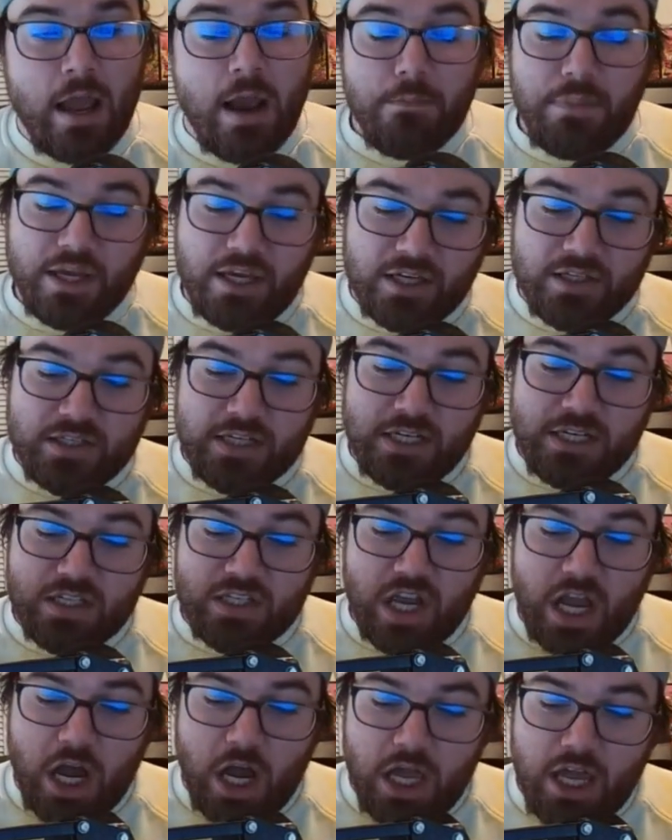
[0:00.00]
because it is
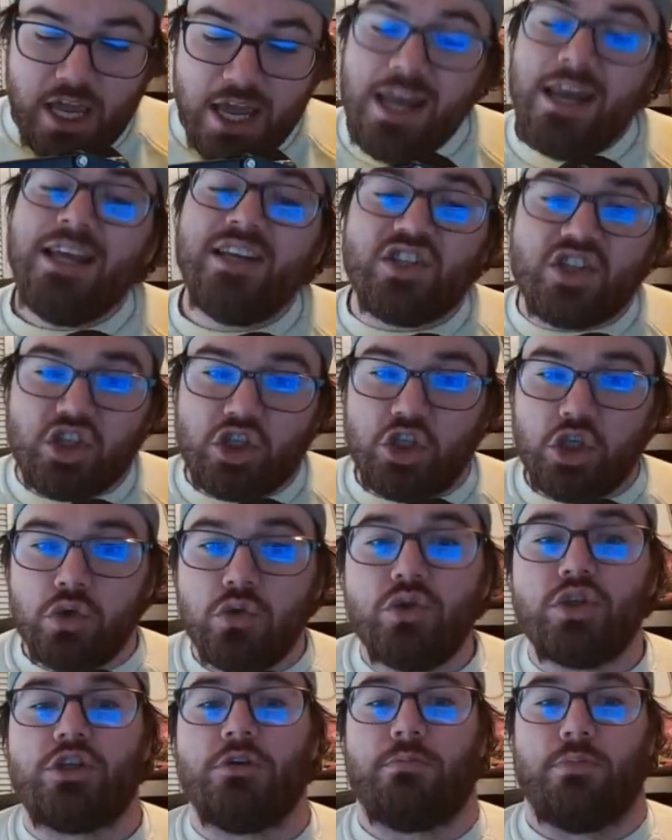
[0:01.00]

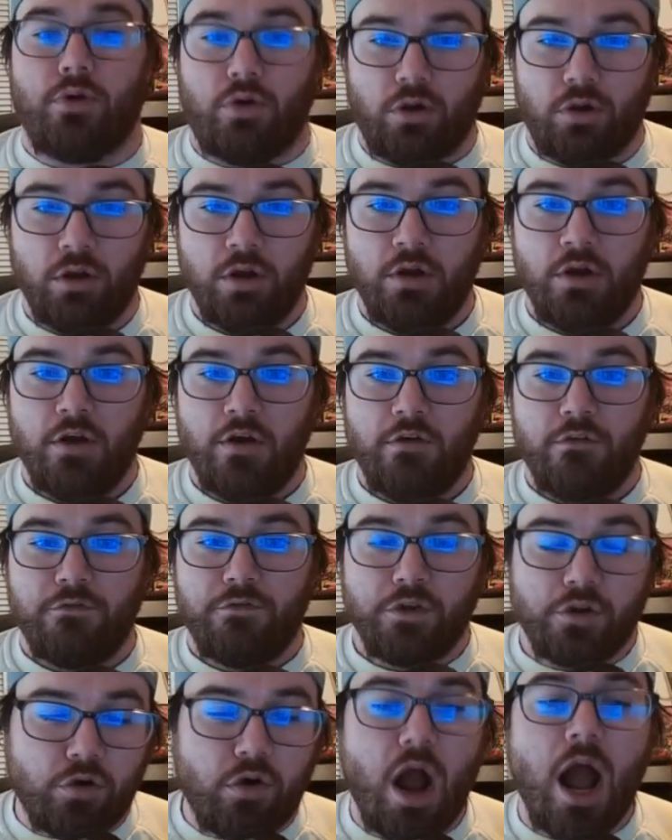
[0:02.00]
inexcusable for
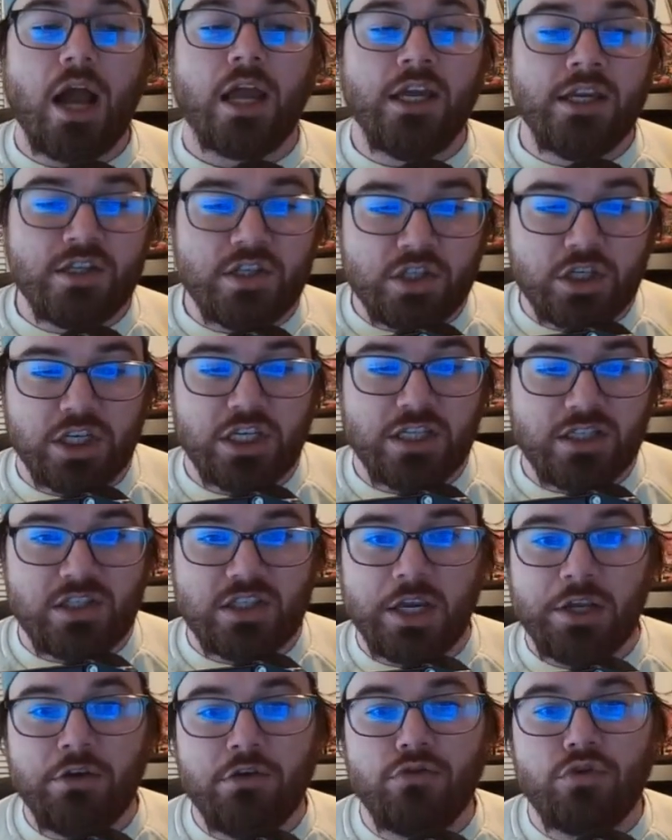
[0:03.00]
the Rockies to
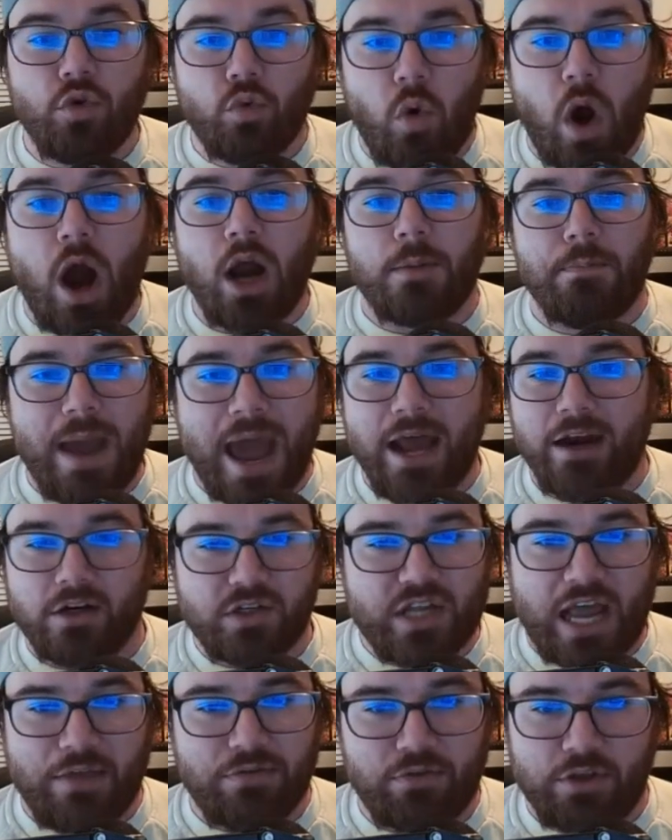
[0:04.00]
continue to walk batters
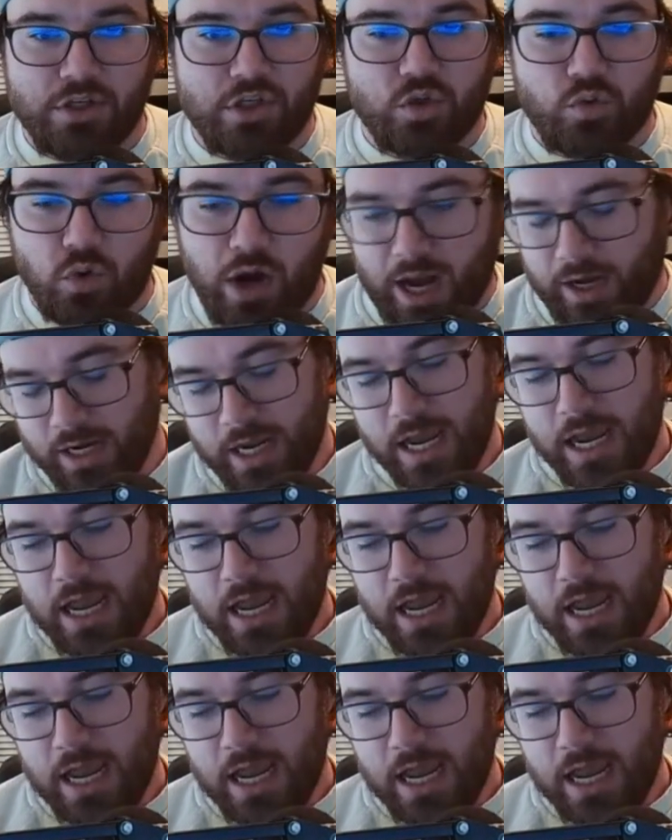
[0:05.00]
at this rate.